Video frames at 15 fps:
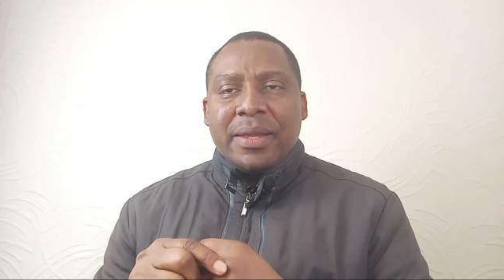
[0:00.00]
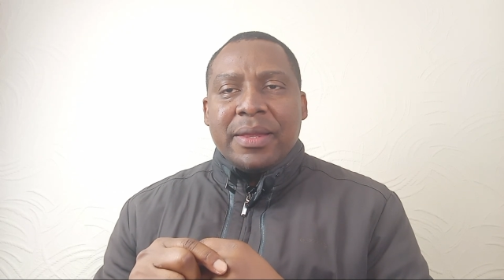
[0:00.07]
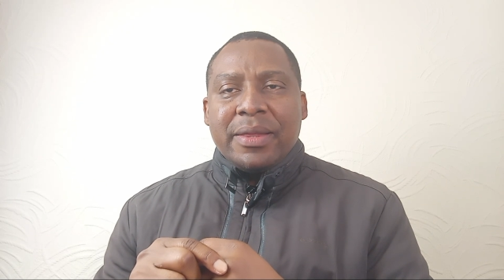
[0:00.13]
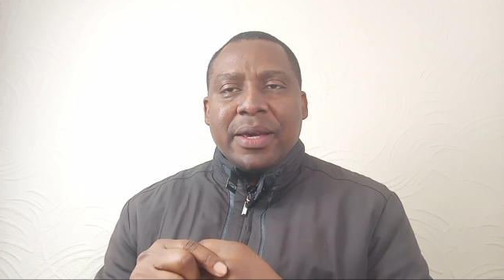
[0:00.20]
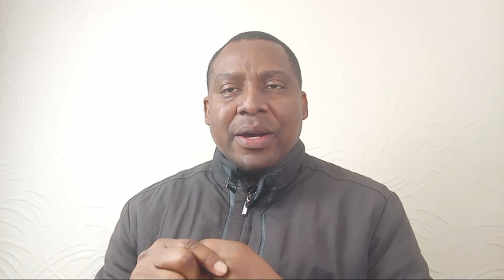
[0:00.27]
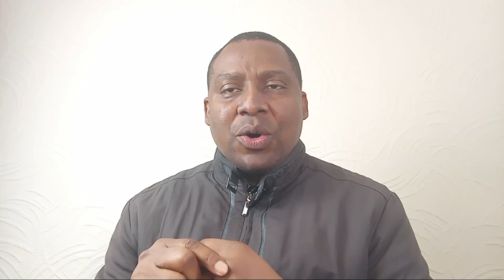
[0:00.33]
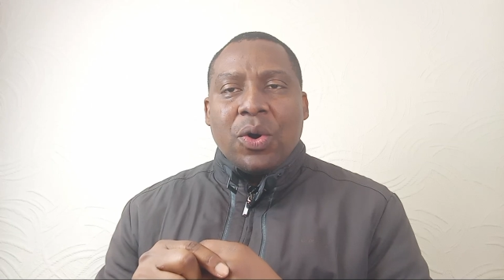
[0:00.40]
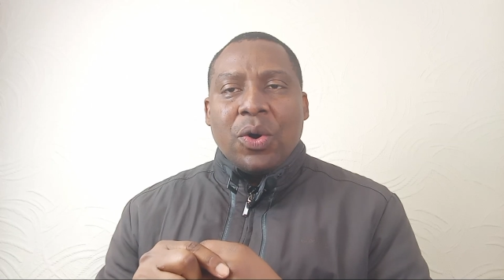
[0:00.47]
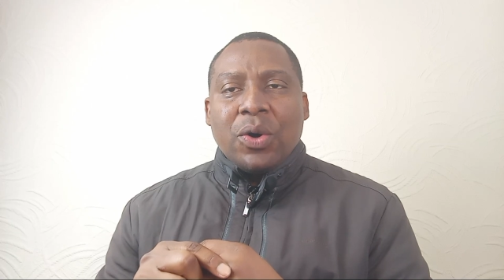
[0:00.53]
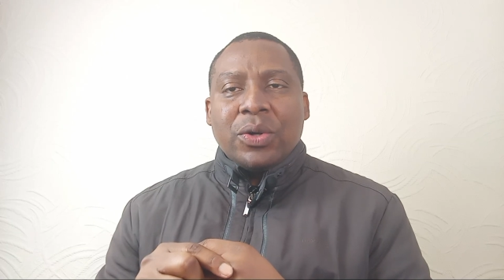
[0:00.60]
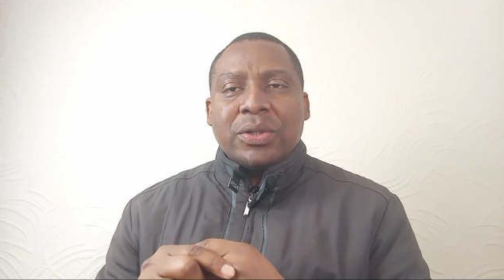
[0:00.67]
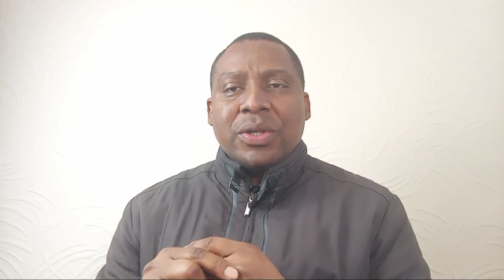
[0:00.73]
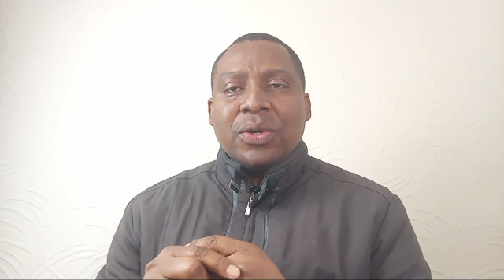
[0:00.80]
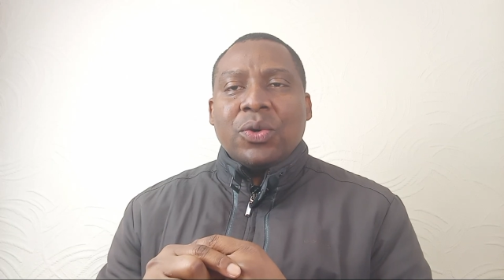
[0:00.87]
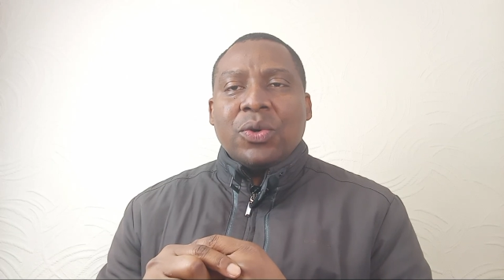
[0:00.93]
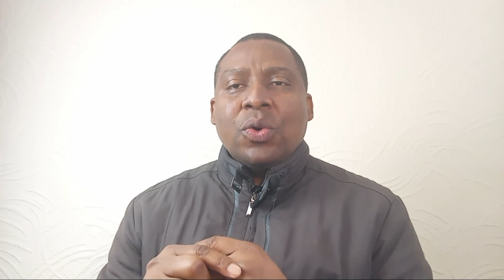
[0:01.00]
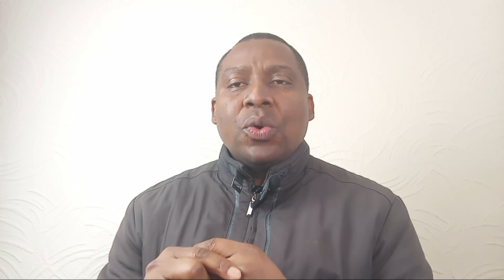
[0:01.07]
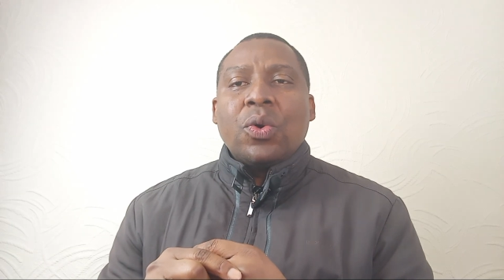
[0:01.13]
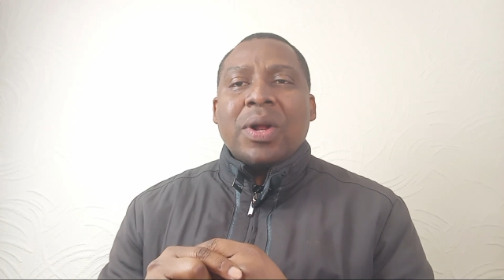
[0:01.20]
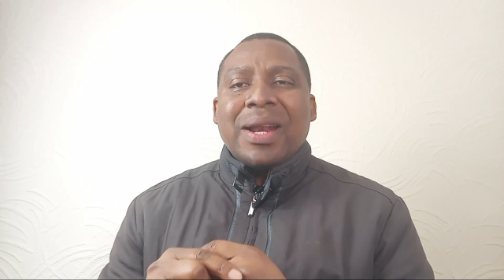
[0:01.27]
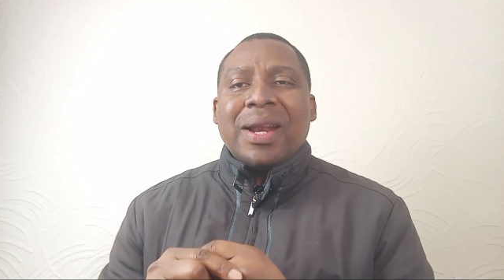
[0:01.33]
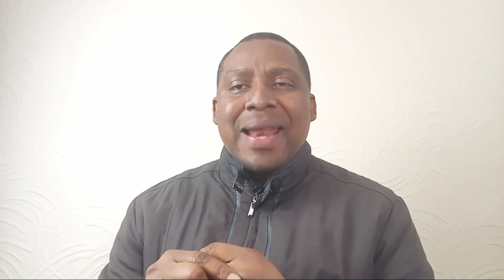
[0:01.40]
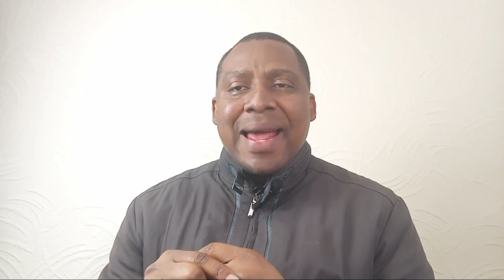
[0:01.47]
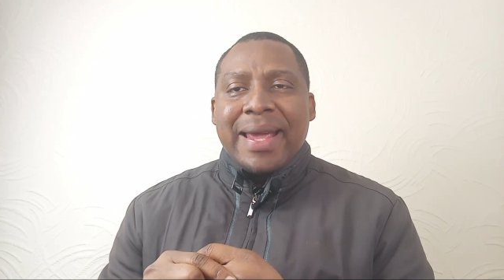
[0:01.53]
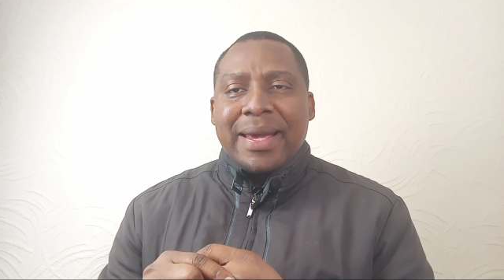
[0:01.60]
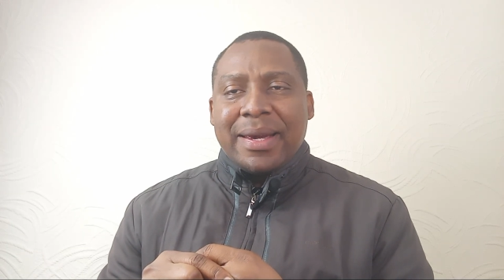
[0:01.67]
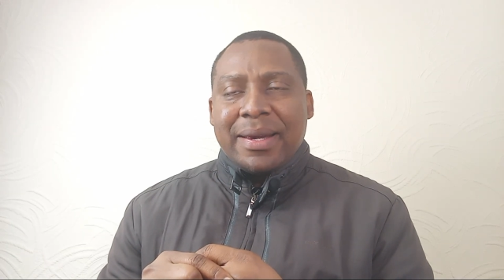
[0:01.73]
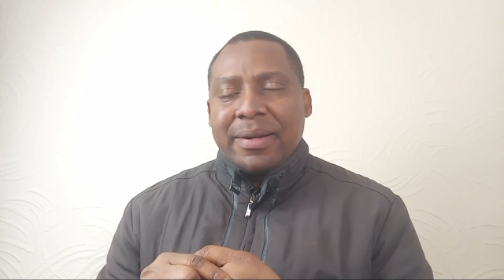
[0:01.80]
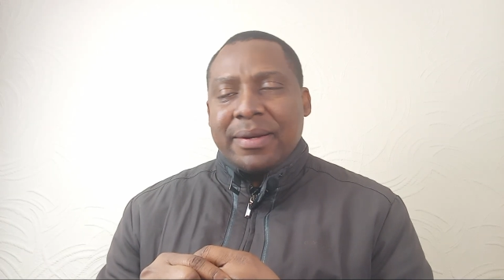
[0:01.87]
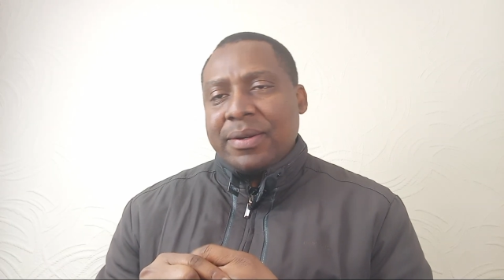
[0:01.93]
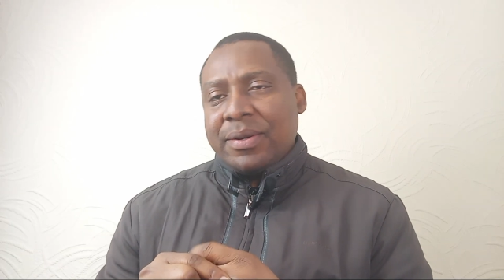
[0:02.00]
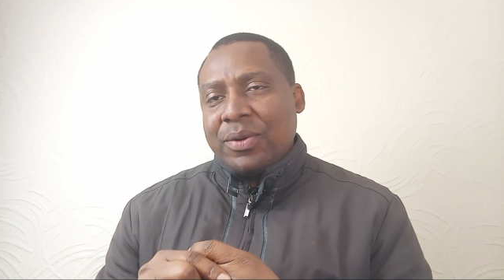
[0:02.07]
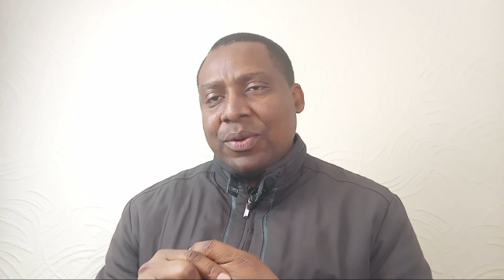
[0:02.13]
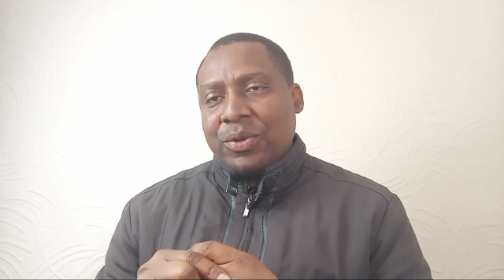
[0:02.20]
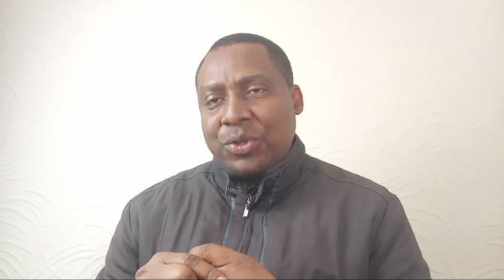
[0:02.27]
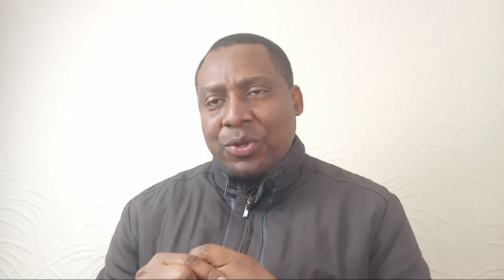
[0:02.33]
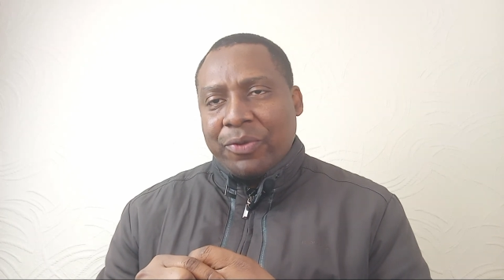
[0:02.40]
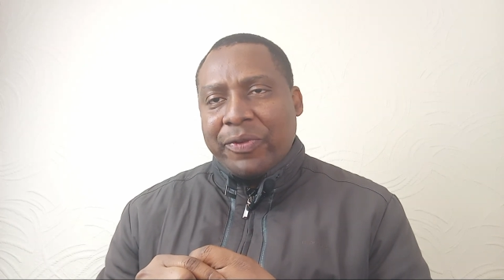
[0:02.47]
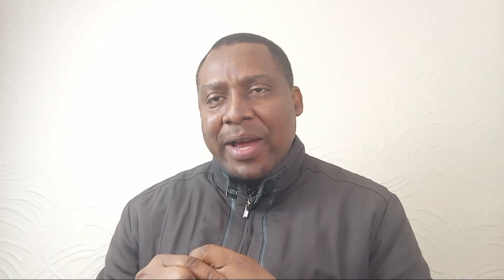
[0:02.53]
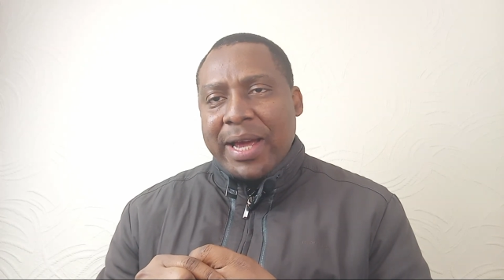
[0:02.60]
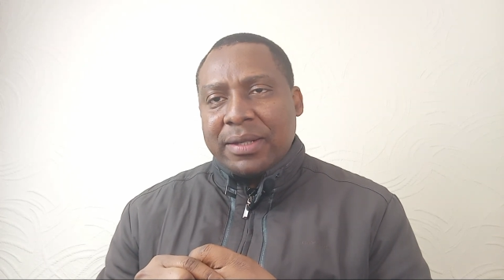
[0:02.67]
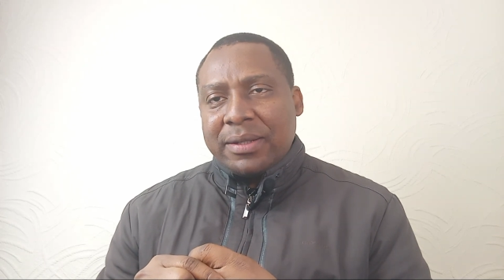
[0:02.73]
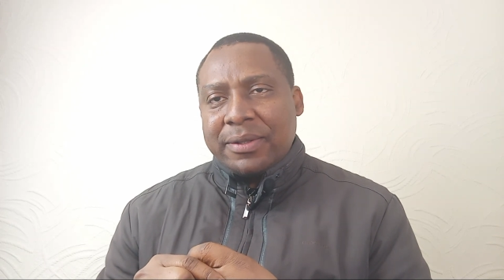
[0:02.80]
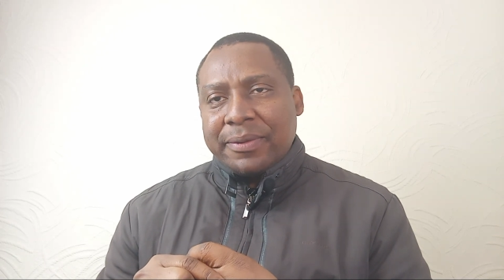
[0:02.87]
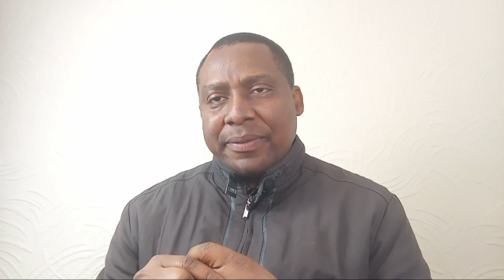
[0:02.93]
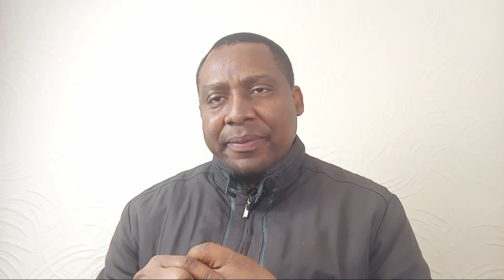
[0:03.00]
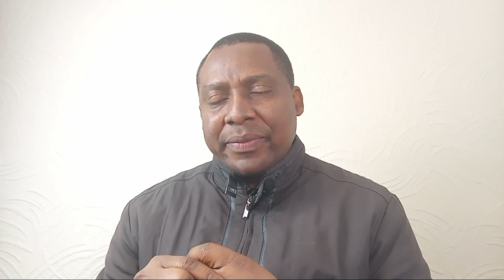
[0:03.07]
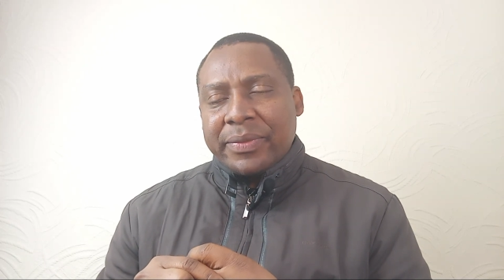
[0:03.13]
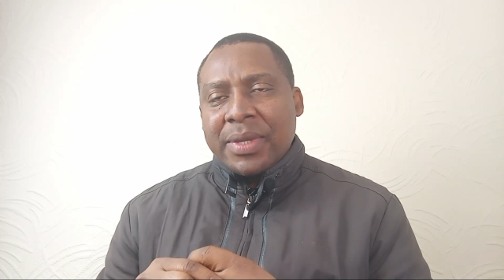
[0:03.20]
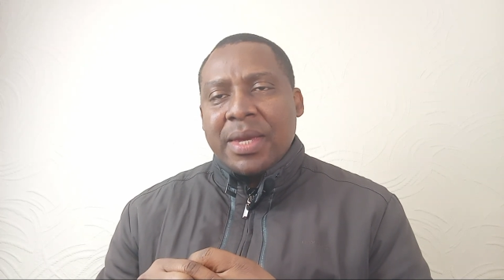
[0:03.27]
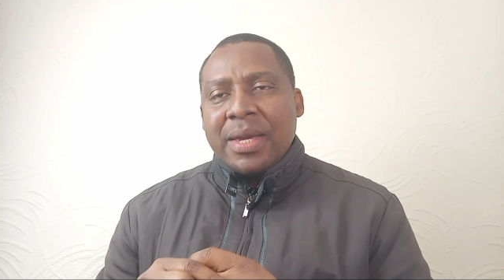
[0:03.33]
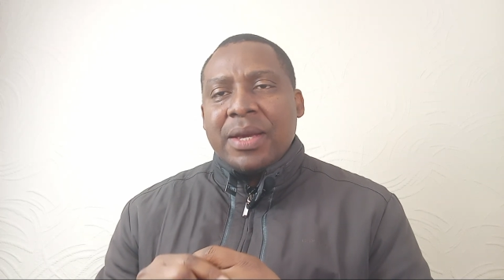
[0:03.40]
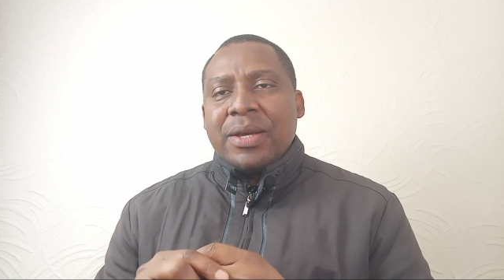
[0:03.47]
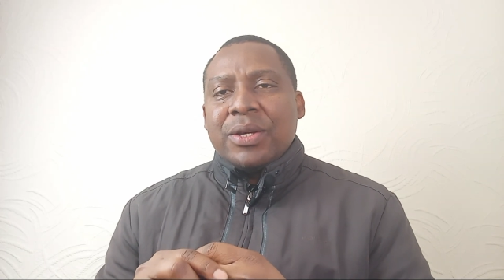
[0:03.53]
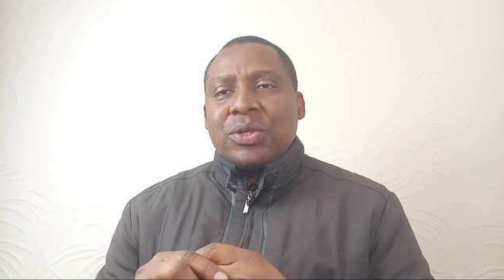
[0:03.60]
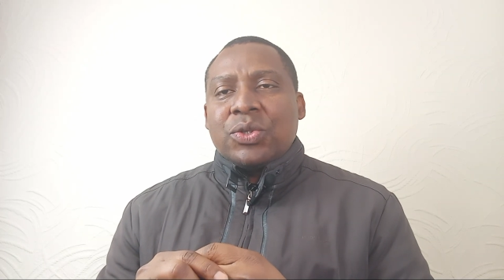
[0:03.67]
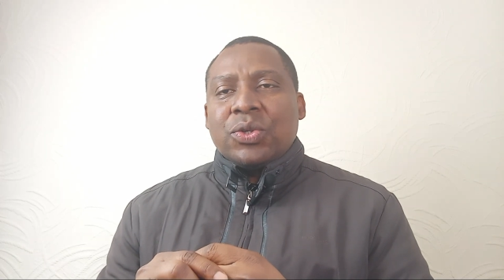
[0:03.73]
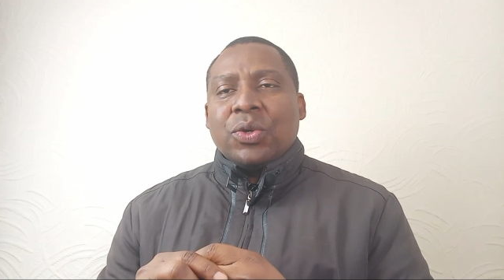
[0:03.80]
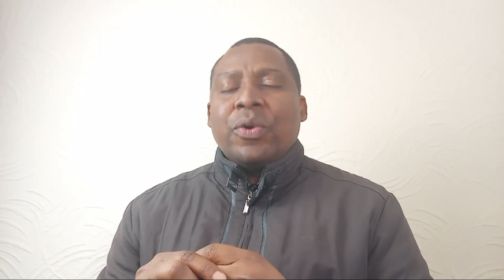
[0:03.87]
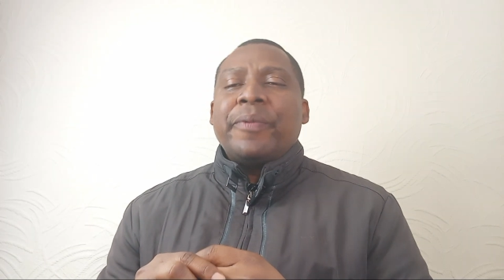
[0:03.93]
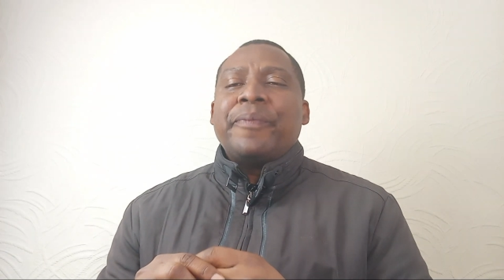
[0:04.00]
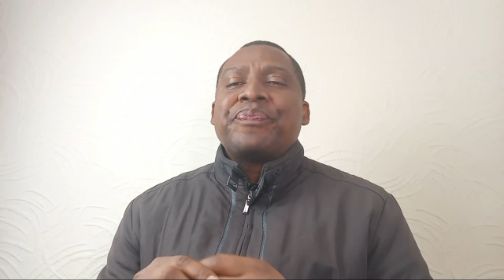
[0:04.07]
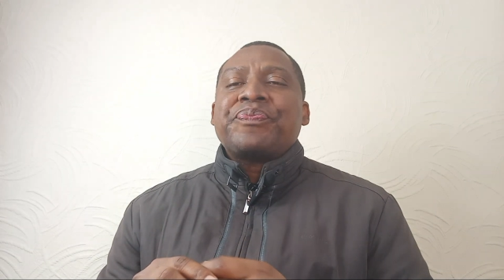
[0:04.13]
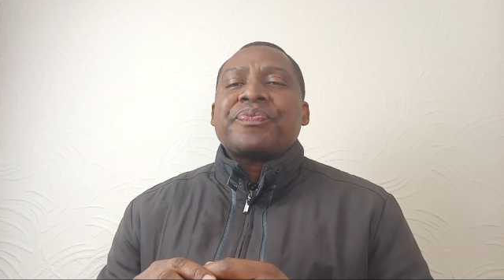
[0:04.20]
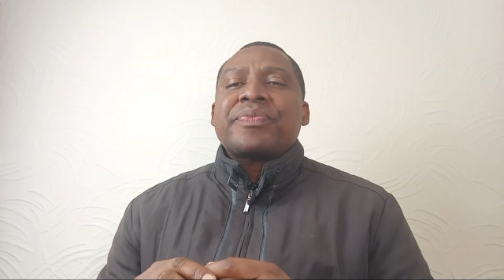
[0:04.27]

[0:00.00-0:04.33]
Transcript: They're called hook-like osteophytes. So